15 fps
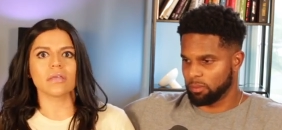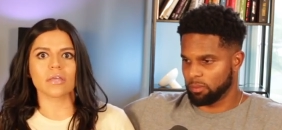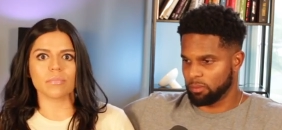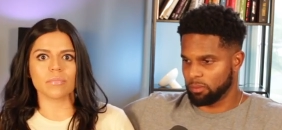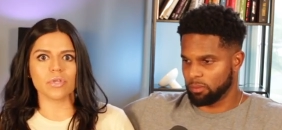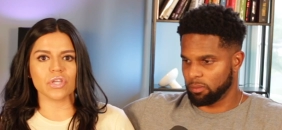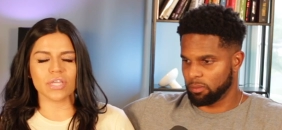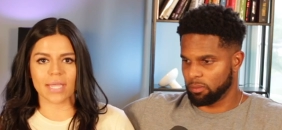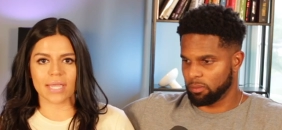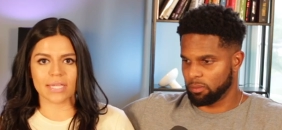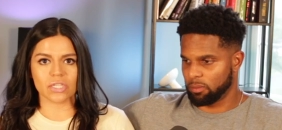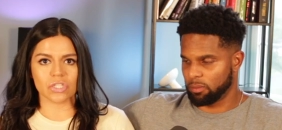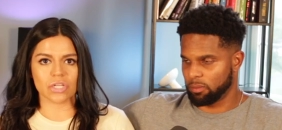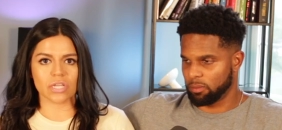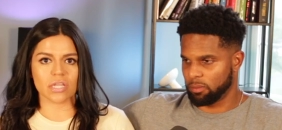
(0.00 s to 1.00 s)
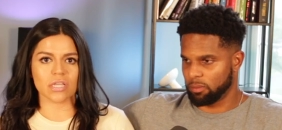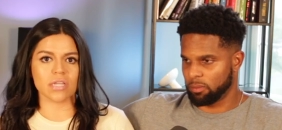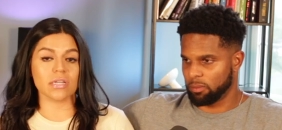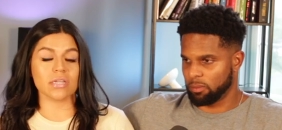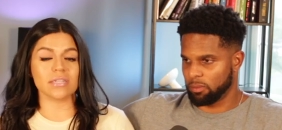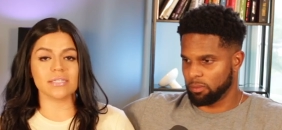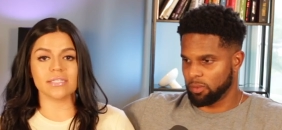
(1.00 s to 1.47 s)

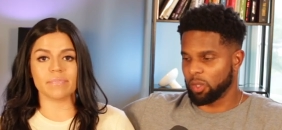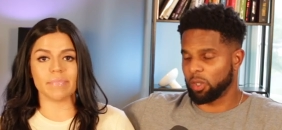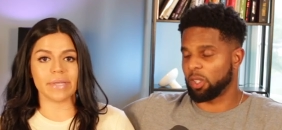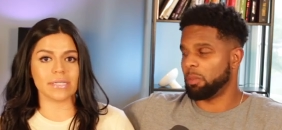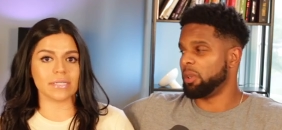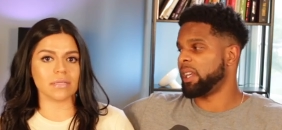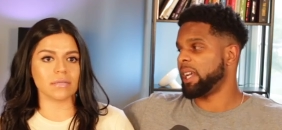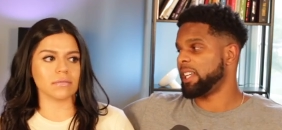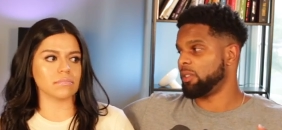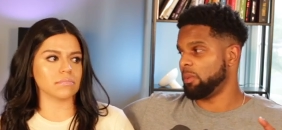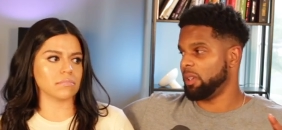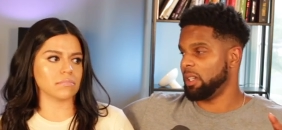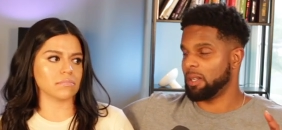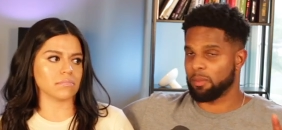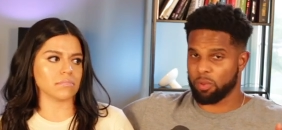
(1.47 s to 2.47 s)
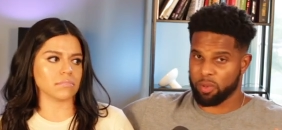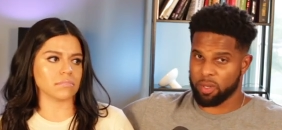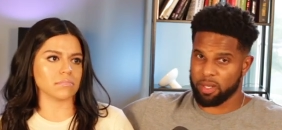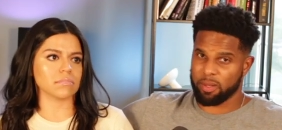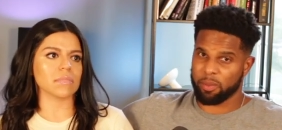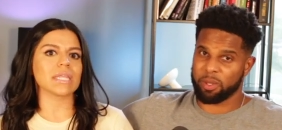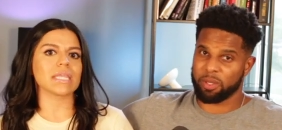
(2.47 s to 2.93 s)
Speaker 1: Communication. So spending. communication would be number
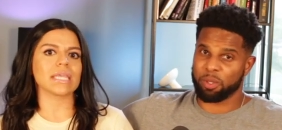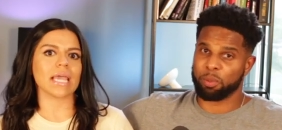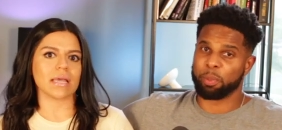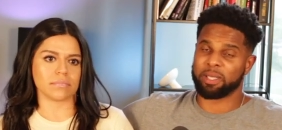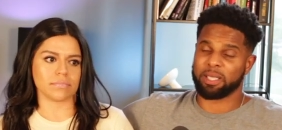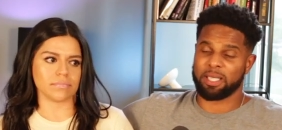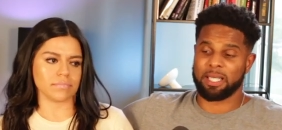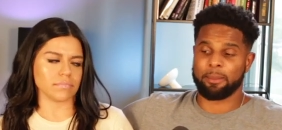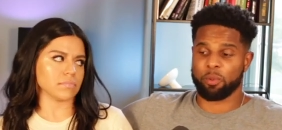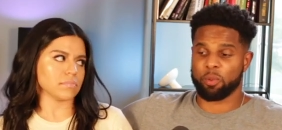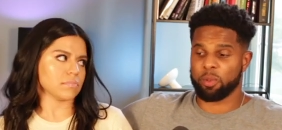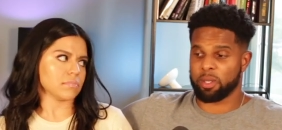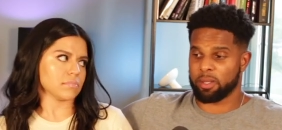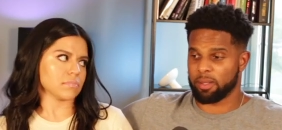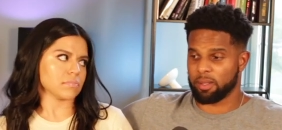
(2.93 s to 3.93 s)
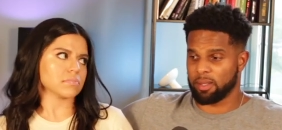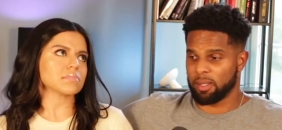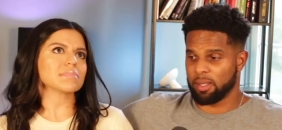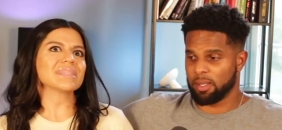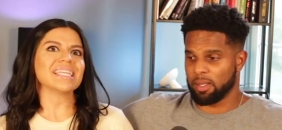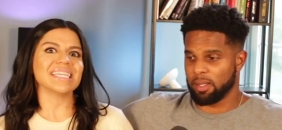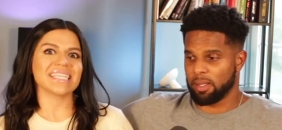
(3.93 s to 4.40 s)
one. Would you yeah. put that number one?
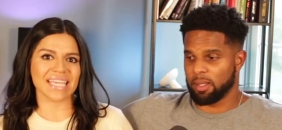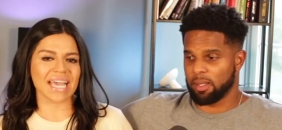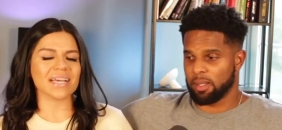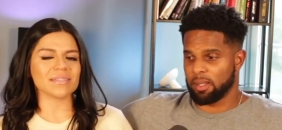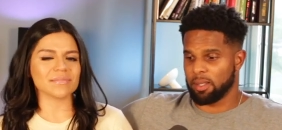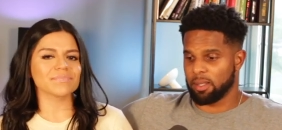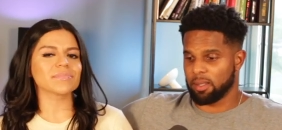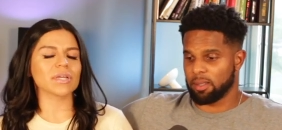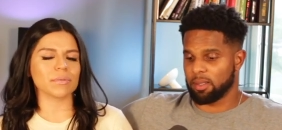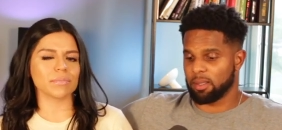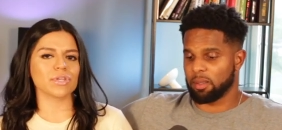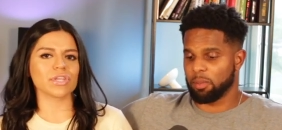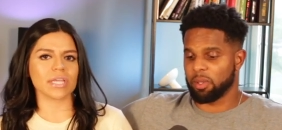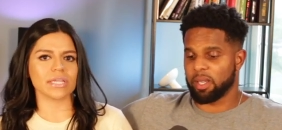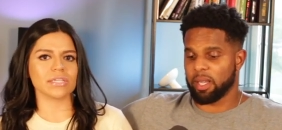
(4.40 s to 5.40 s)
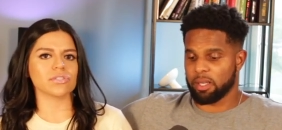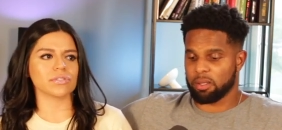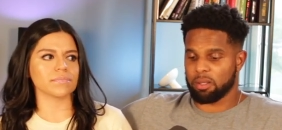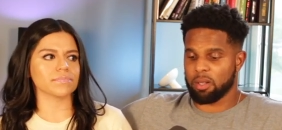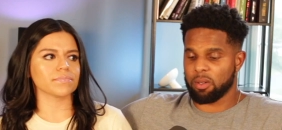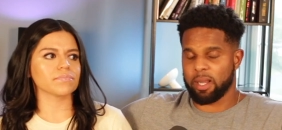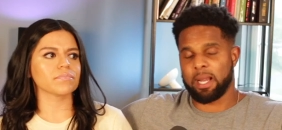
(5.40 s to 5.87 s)
Yeah. Communication.
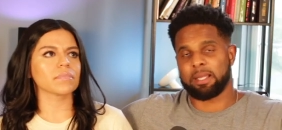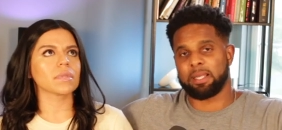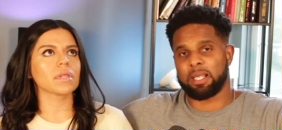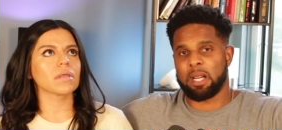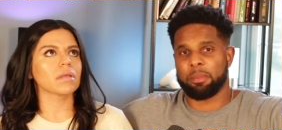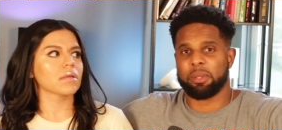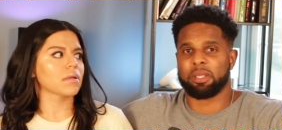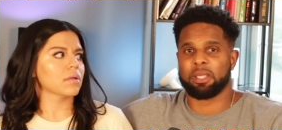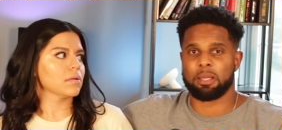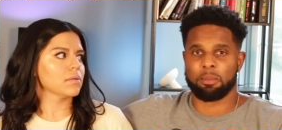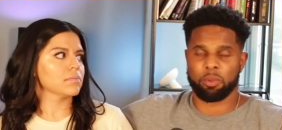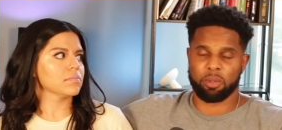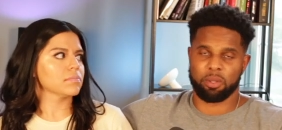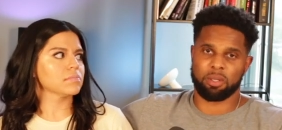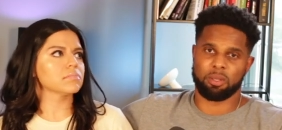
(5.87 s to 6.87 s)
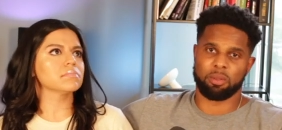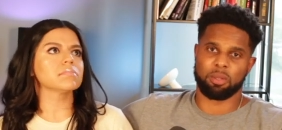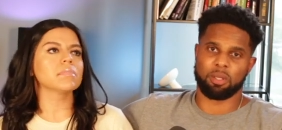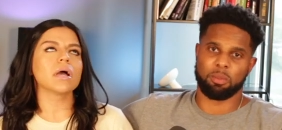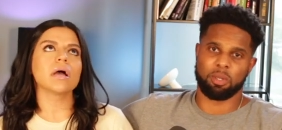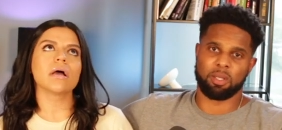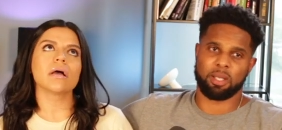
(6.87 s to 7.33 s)
communication.
Speaker 2: Okay, I think I'll put that number one too.
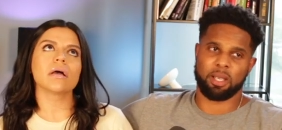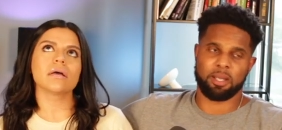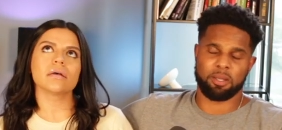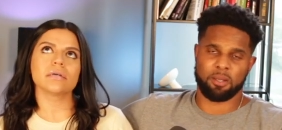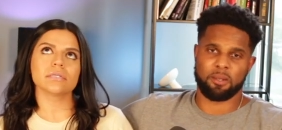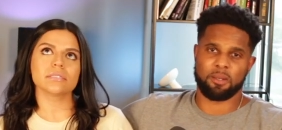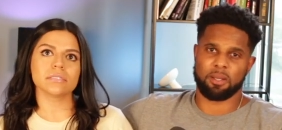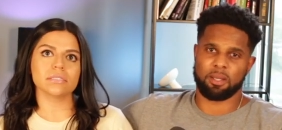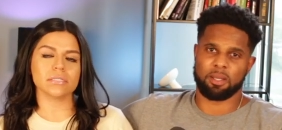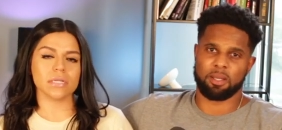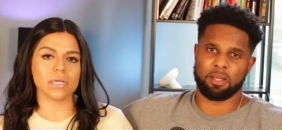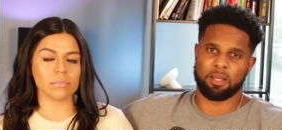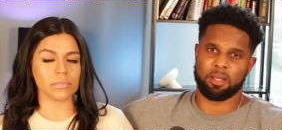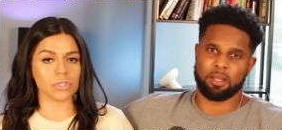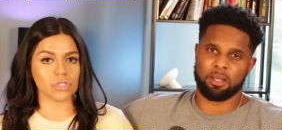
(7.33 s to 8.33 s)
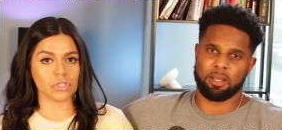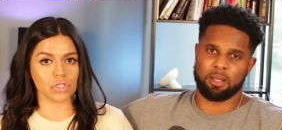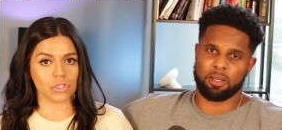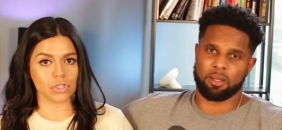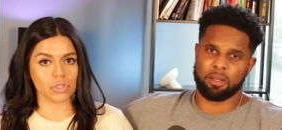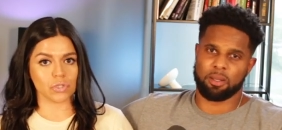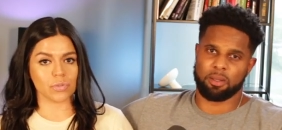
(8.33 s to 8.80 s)
Communication.
Speaker 1: Number
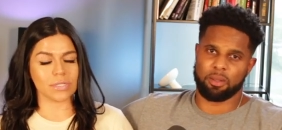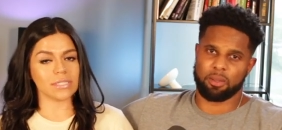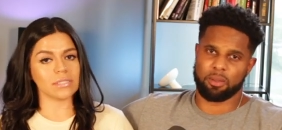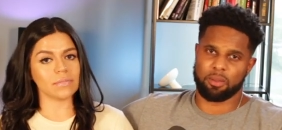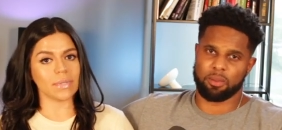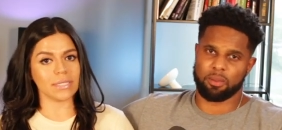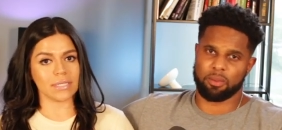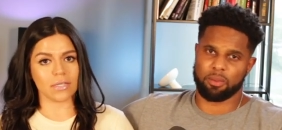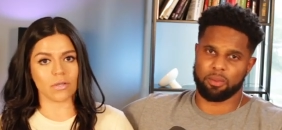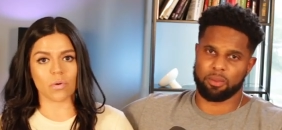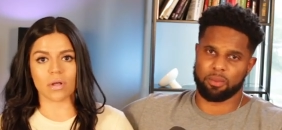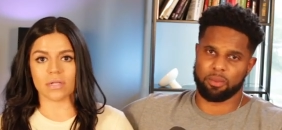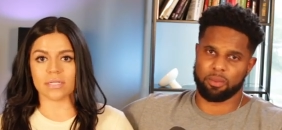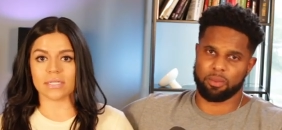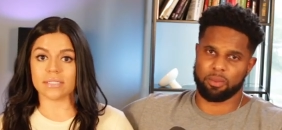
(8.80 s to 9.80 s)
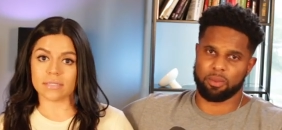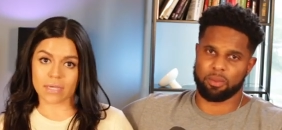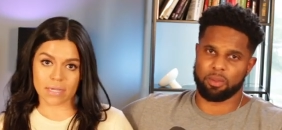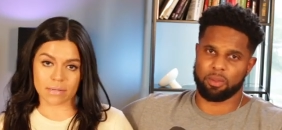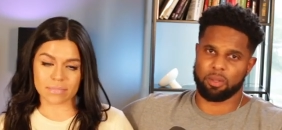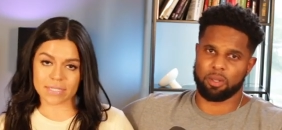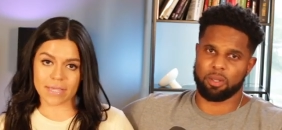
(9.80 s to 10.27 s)
two is spending quality
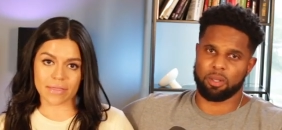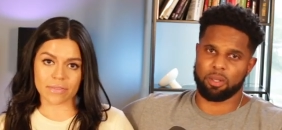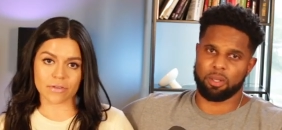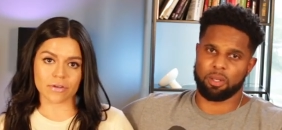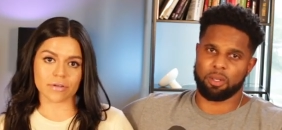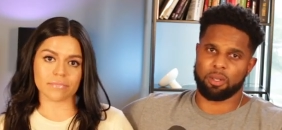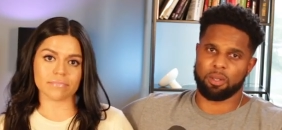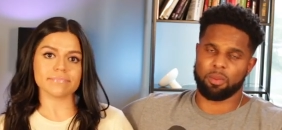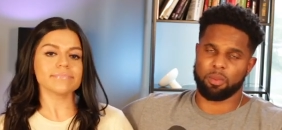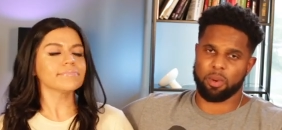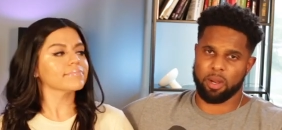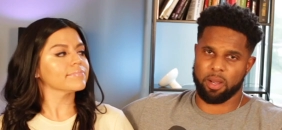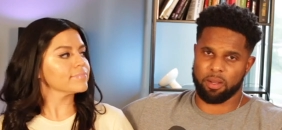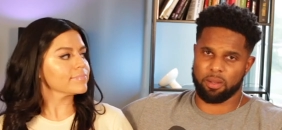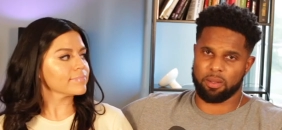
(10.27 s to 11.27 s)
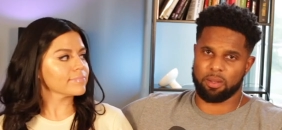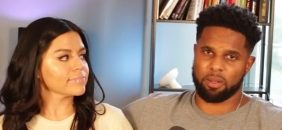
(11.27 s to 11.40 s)
time together.
Speaker 2: Right.